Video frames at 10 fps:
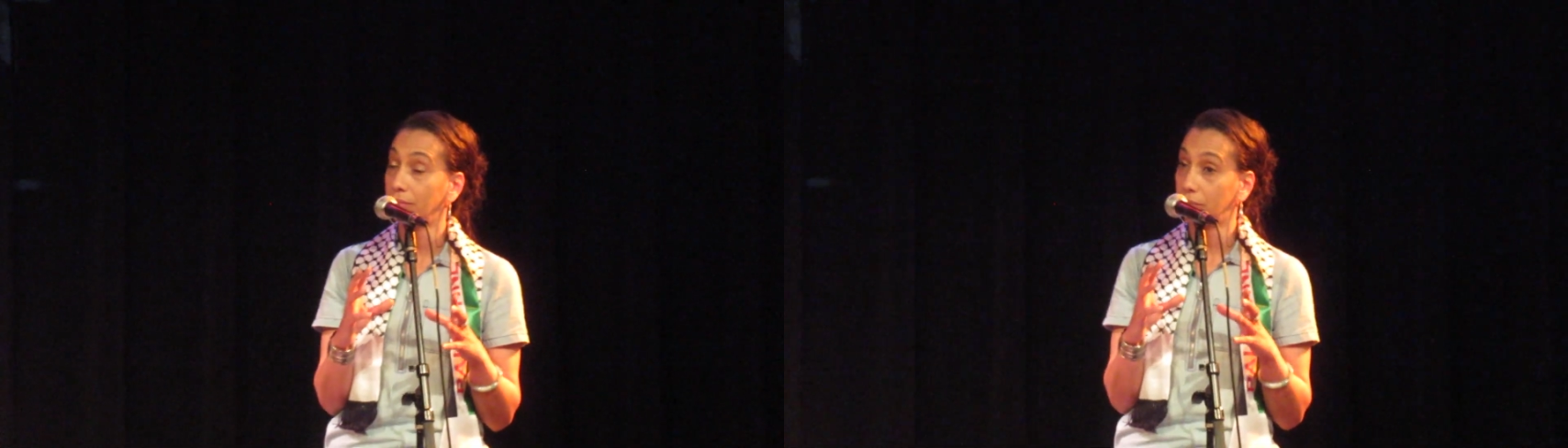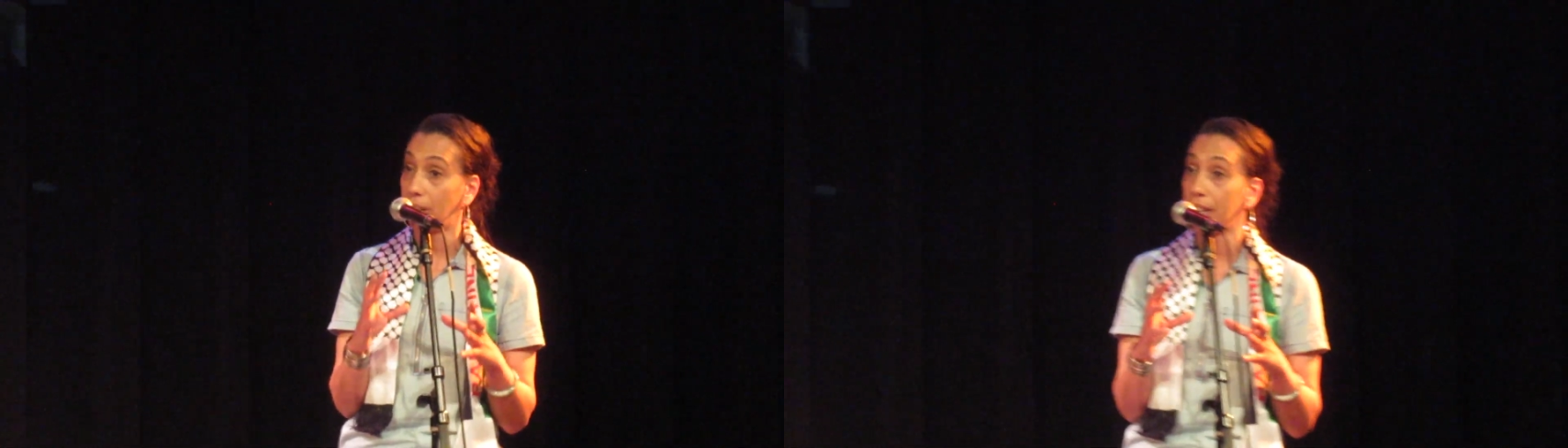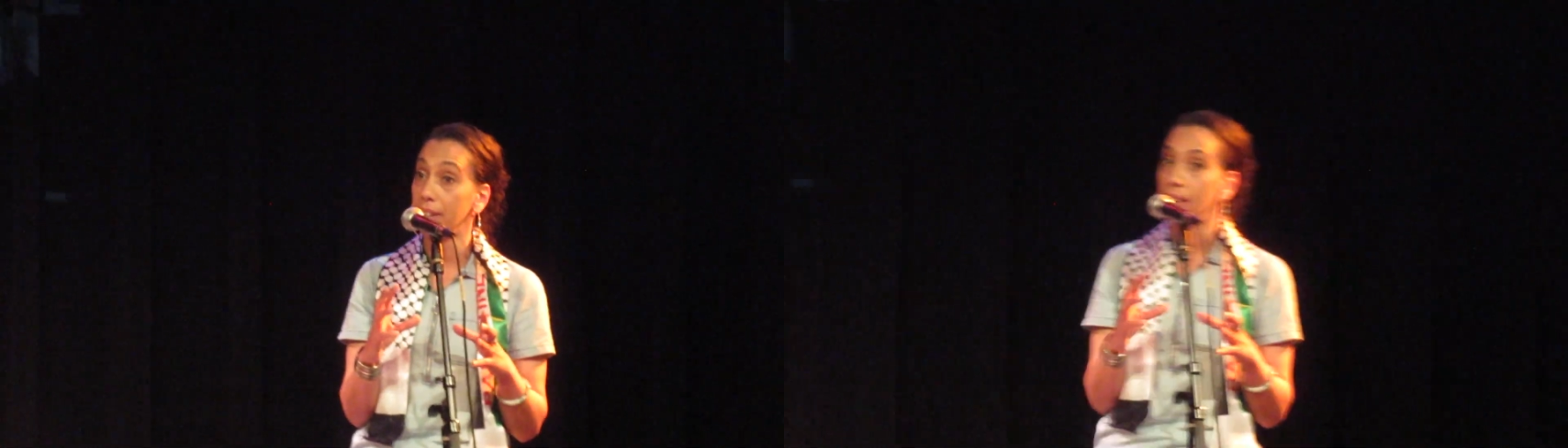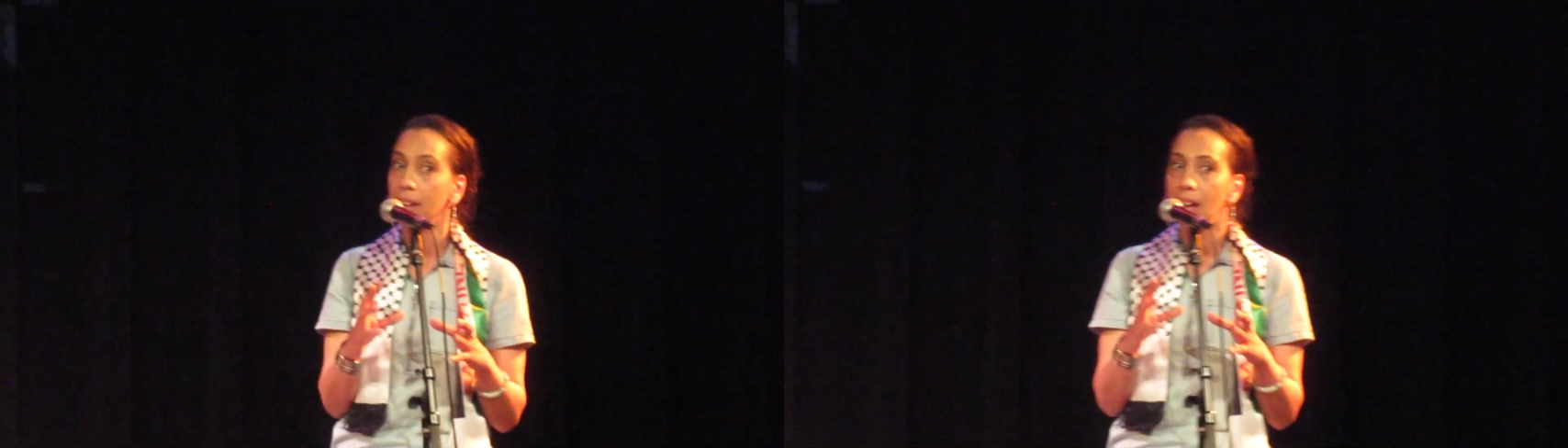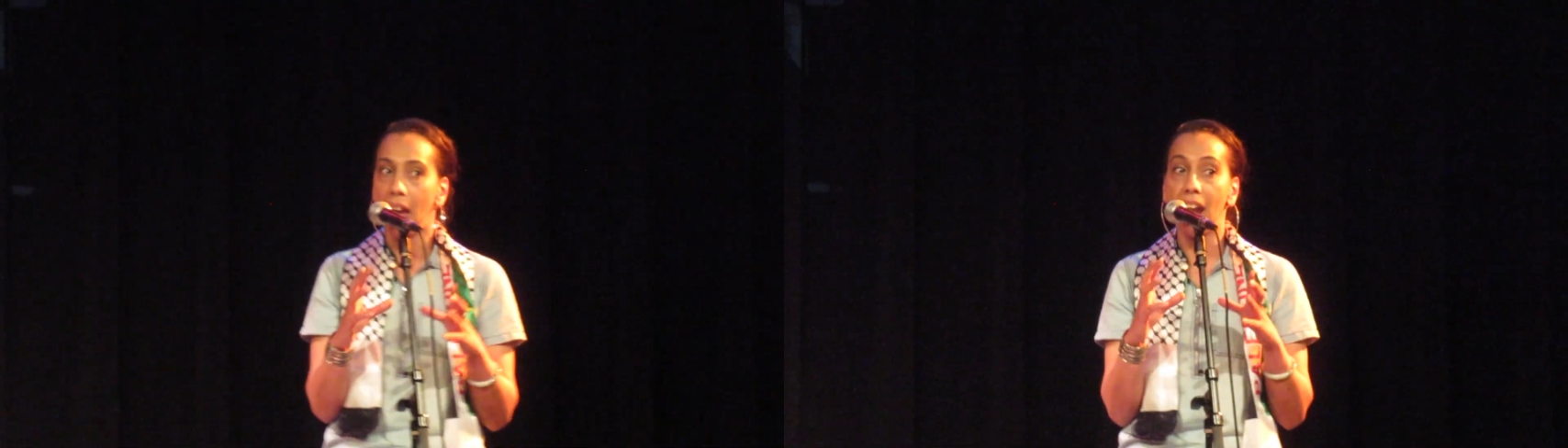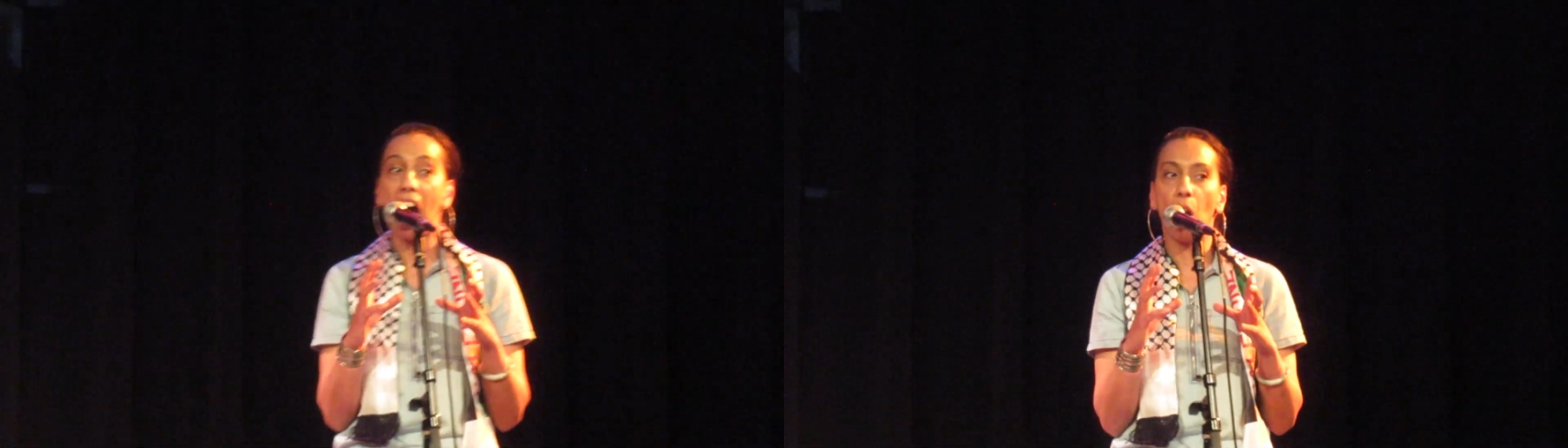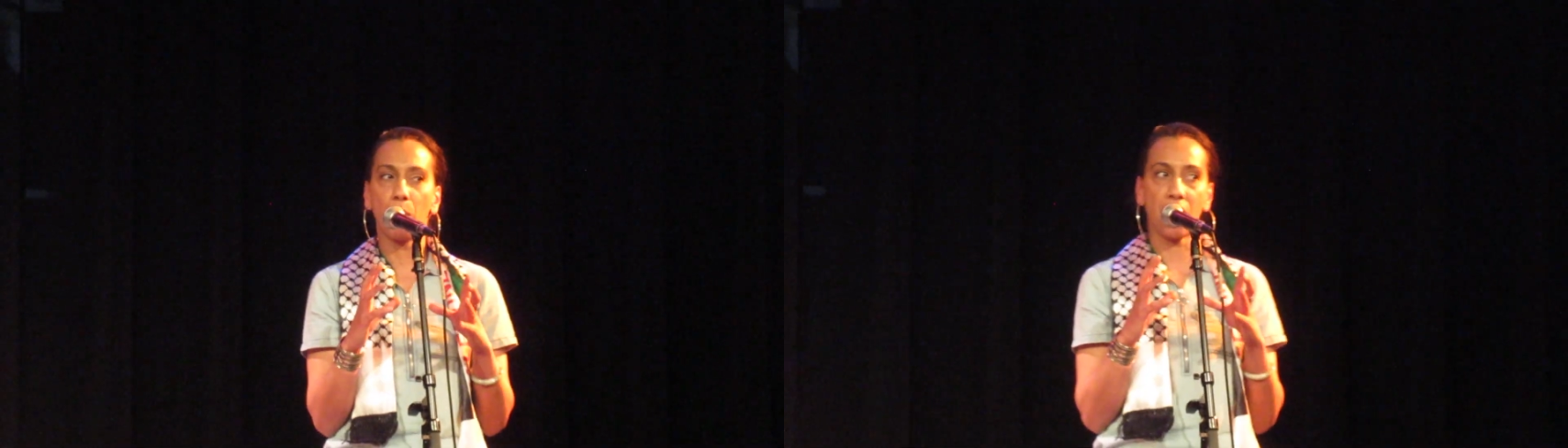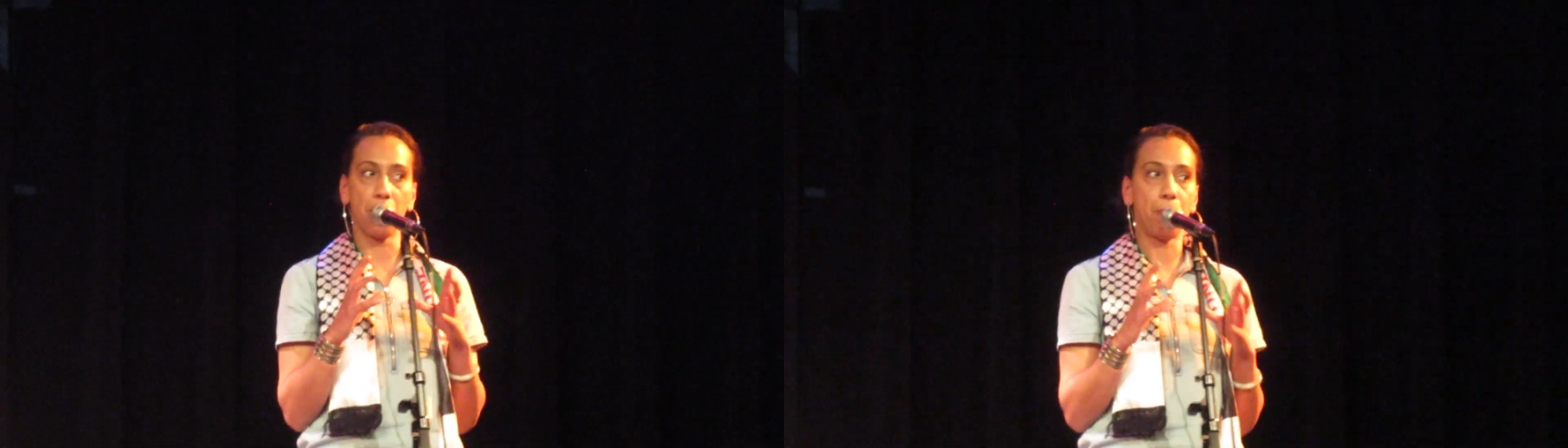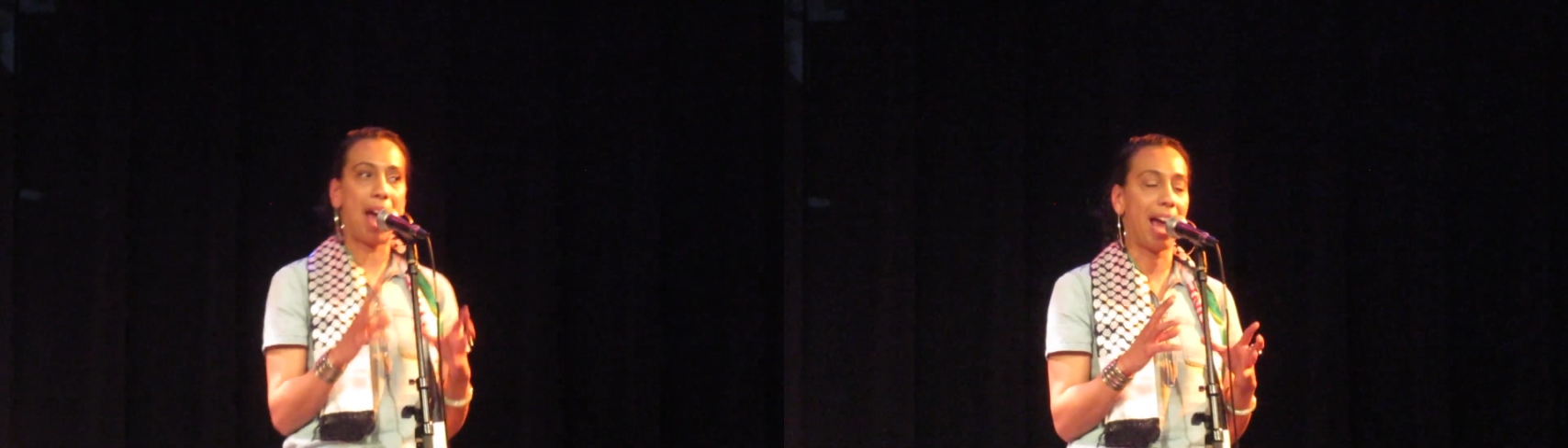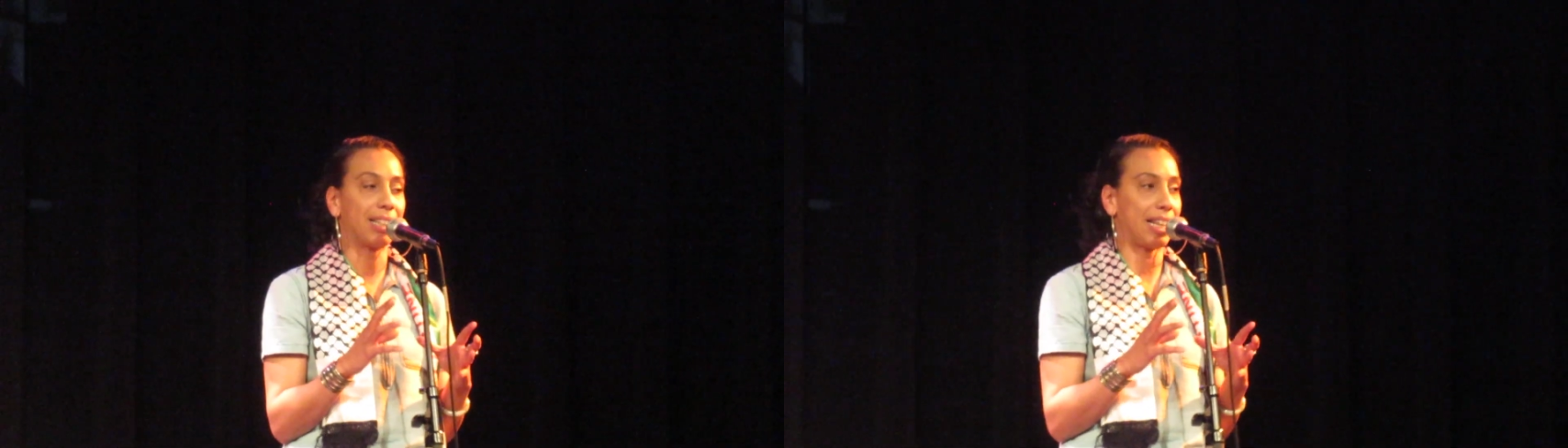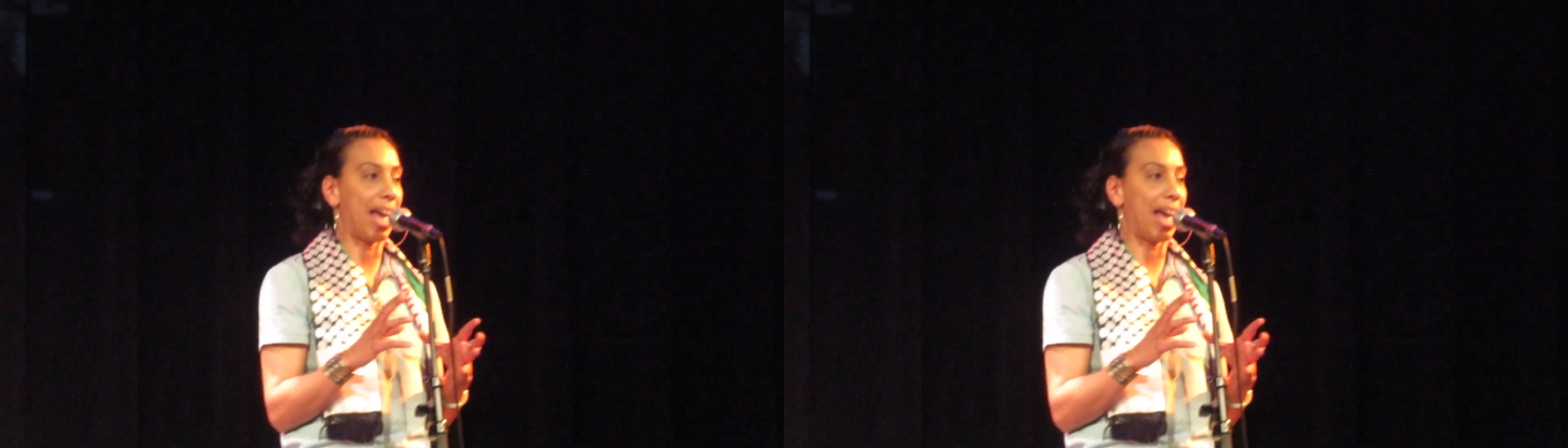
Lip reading: right? And how we unpack